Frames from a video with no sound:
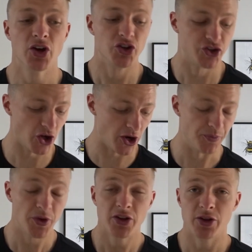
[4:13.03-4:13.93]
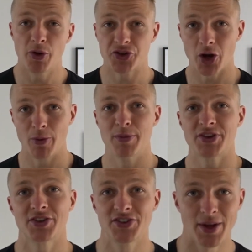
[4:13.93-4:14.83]
So the most common
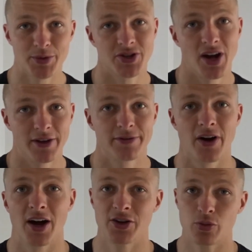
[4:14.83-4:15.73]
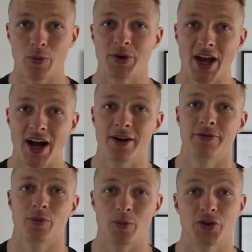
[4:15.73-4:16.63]
misconception I find when we
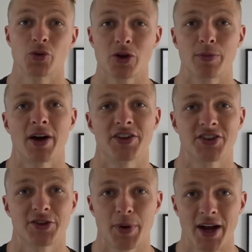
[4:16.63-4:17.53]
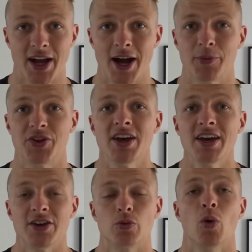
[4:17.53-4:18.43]
talk about 6-pack abs
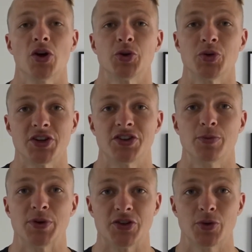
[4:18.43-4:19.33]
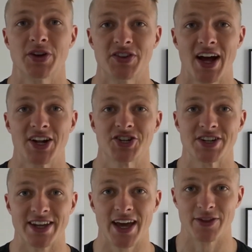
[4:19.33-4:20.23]
is what you need to be doing to
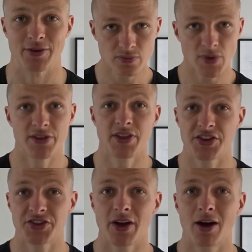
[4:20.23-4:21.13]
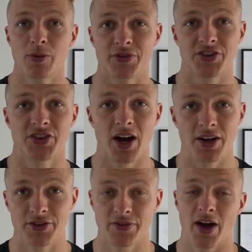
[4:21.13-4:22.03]
actually get them. Let's start with the
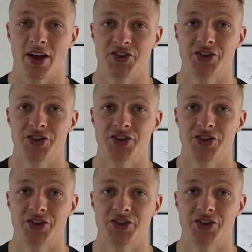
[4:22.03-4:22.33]
sides first.